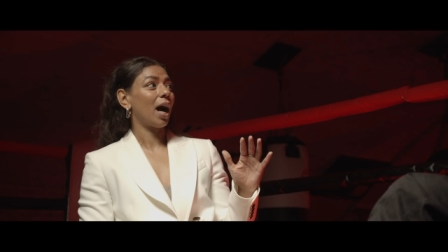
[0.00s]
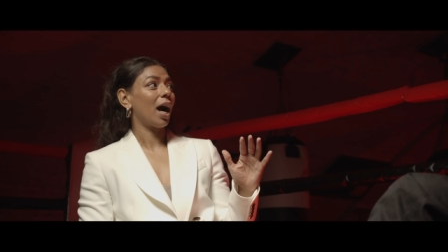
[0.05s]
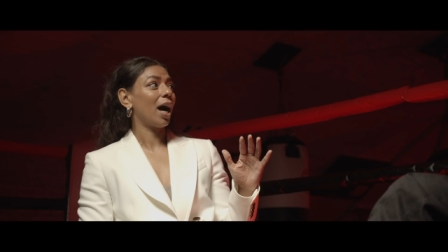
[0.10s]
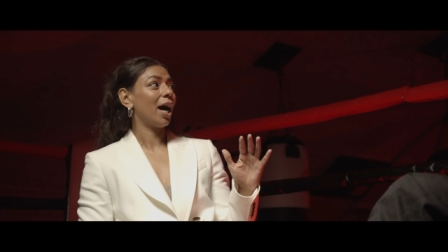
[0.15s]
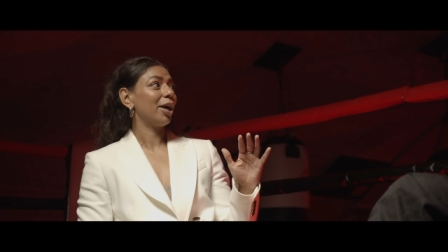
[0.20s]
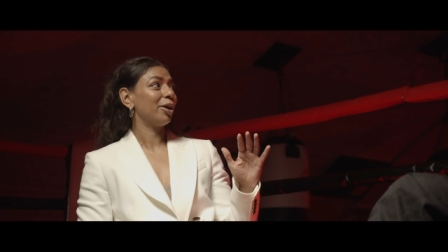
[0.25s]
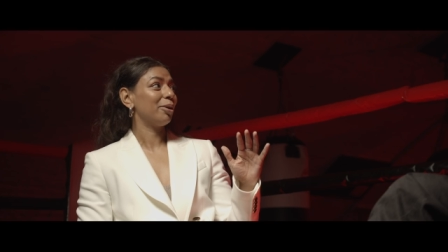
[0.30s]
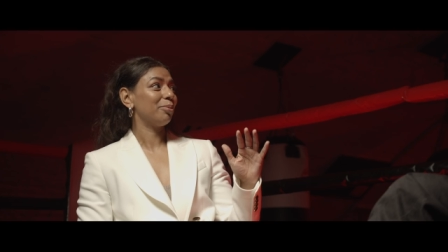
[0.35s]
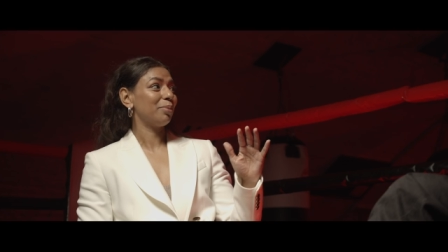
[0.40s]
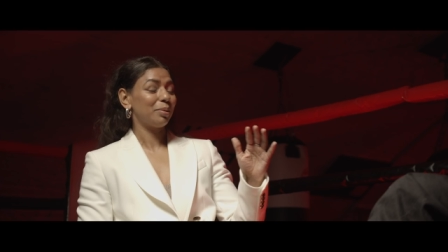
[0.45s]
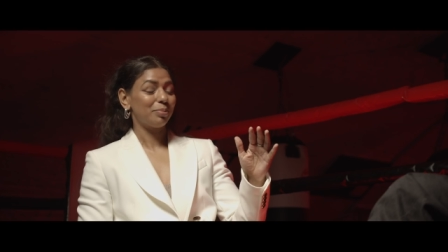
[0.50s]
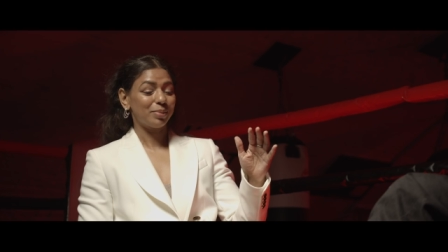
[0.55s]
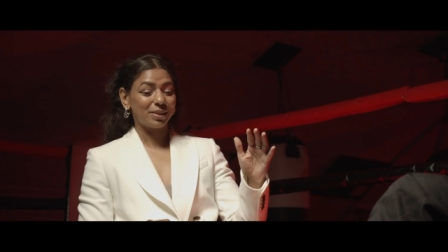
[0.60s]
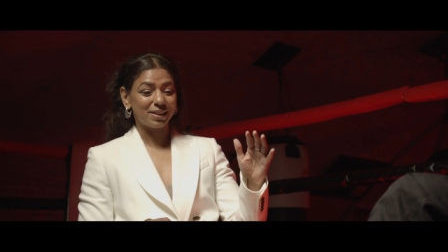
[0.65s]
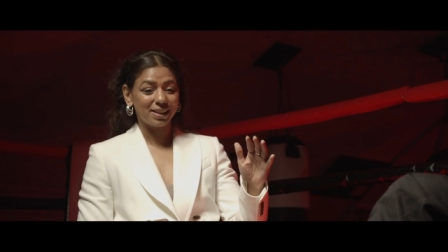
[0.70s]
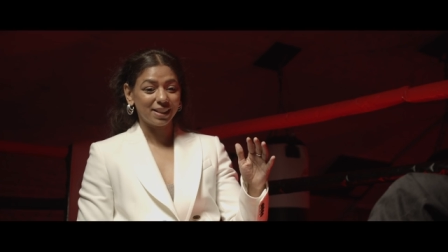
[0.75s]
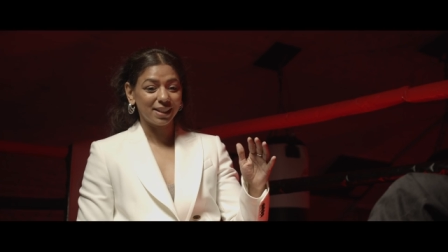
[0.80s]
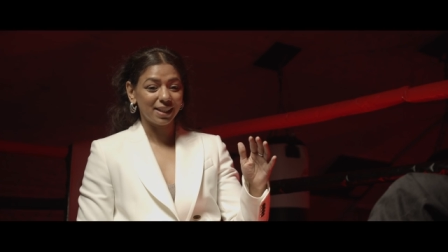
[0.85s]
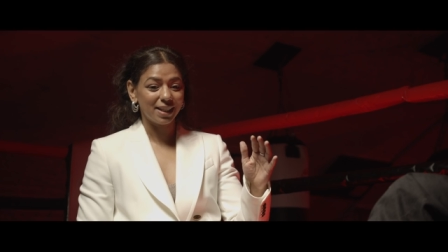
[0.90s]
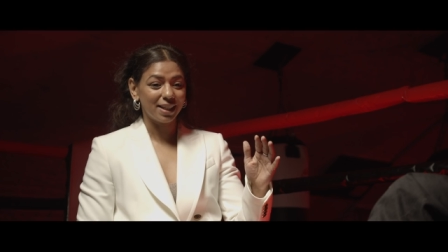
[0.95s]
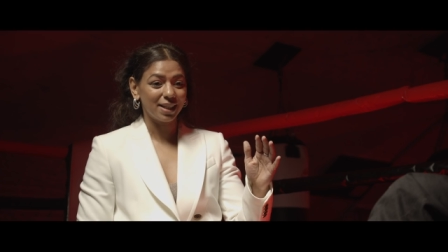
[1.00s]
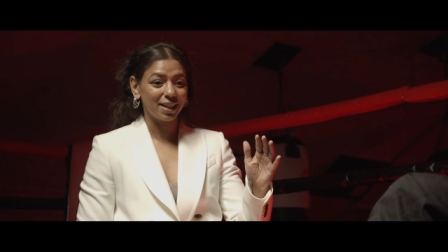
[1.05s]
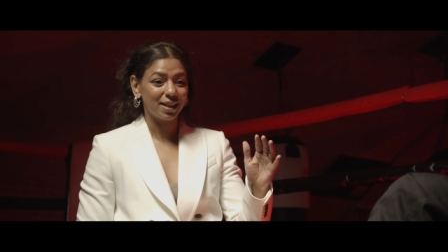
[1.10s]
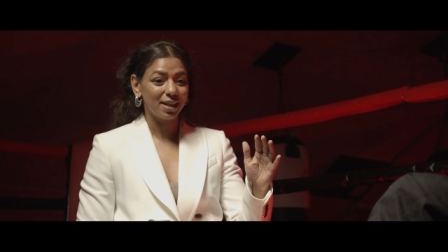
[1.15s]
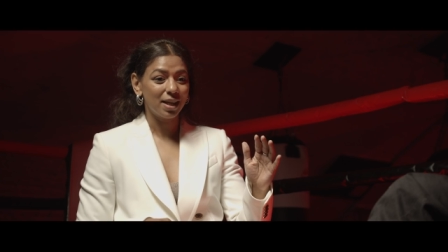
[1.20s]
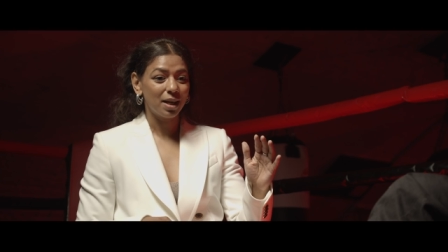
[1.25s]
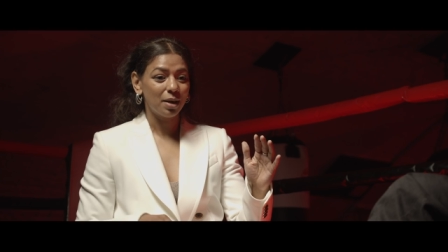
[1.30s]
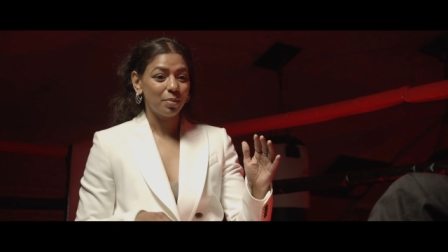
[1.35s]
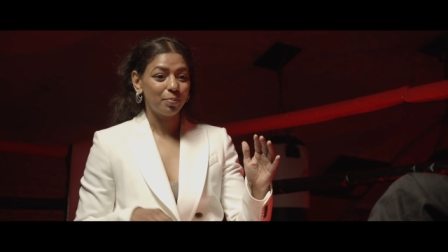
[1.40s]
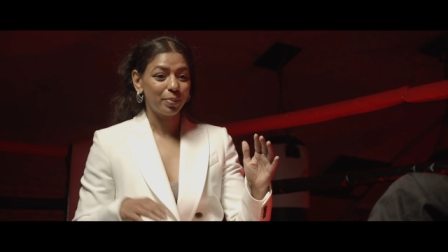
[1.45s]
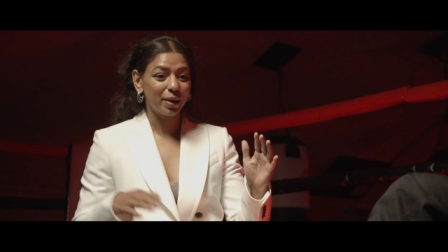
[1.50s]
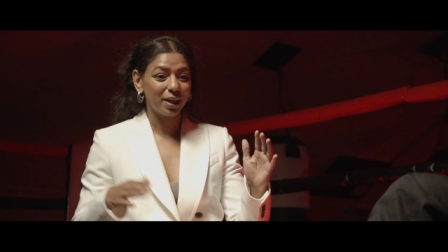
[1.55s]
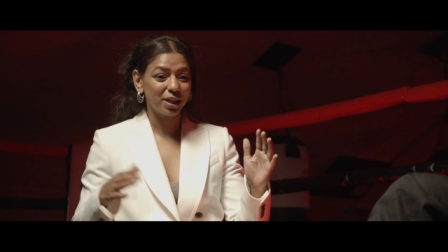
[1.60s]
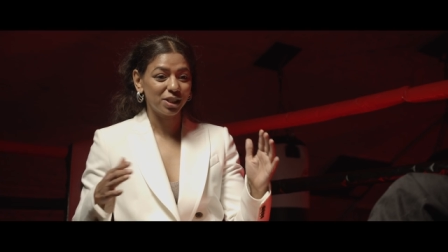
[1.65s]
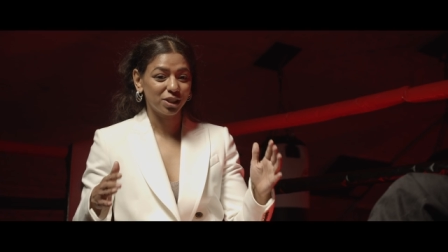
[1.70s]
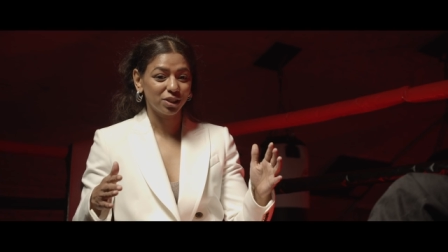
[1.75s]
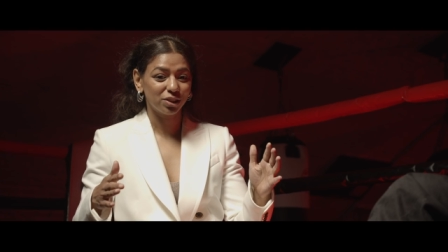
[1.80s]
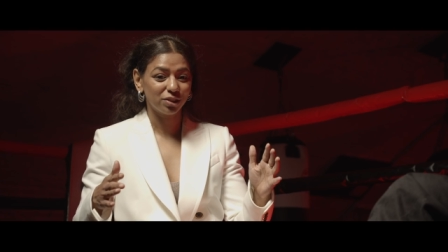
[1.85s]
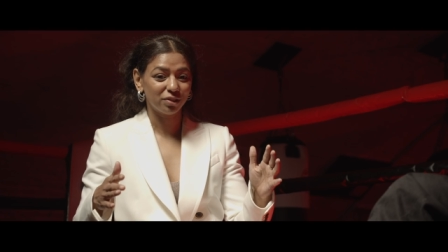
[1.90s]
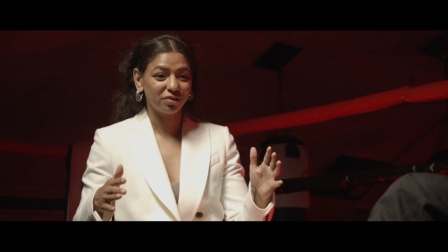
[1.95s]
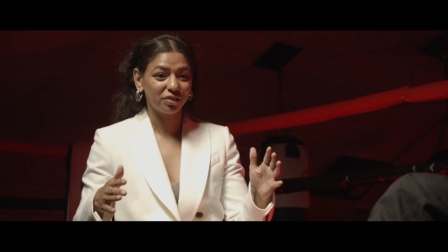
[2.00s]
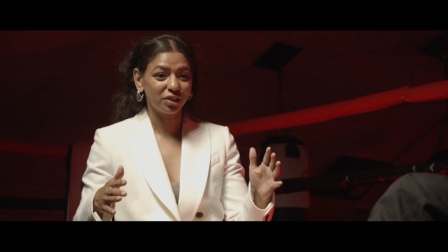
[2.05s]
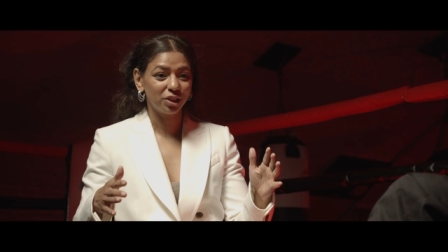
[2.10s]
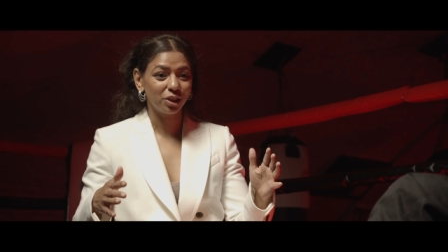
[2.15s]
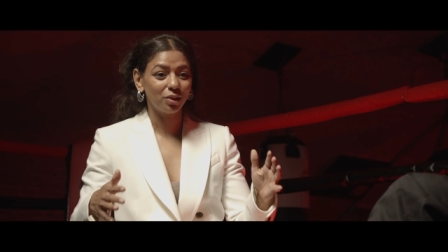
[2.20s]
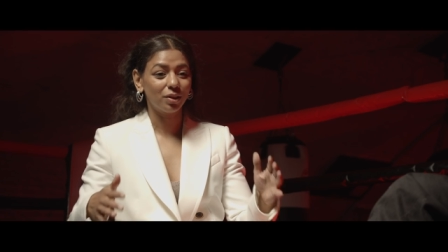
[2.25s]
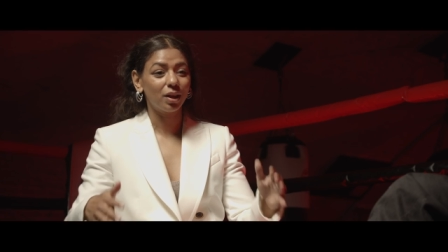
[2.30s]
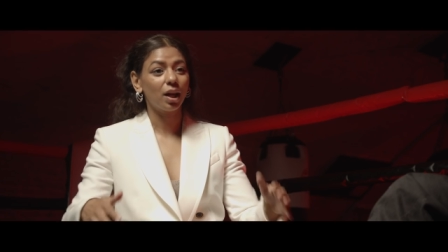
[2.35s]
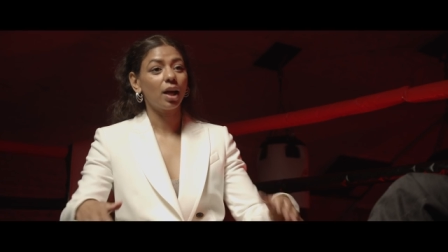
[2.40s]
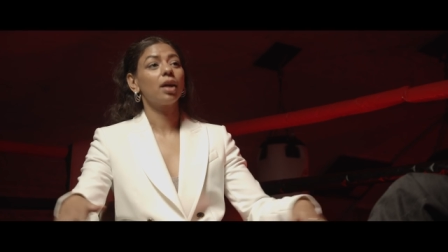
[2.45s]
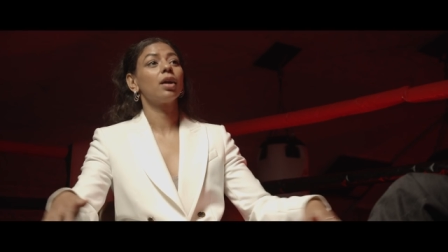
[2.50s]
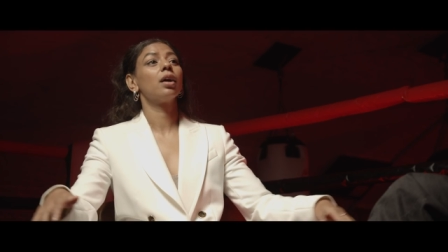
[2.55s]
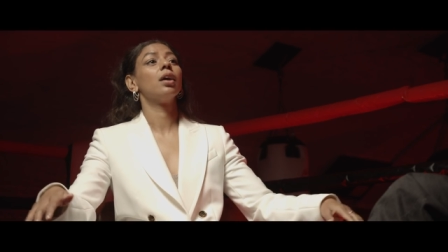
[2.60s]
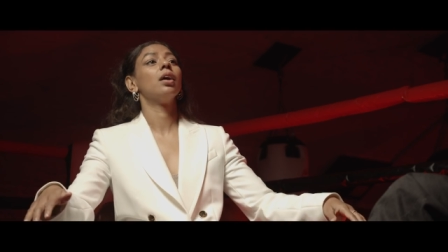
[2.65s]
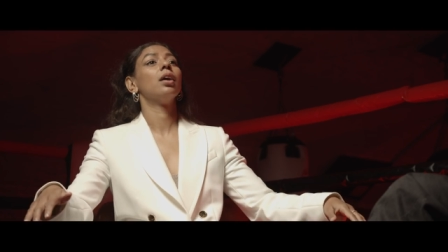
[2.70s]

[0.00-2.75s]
I remember seeing pictures of you like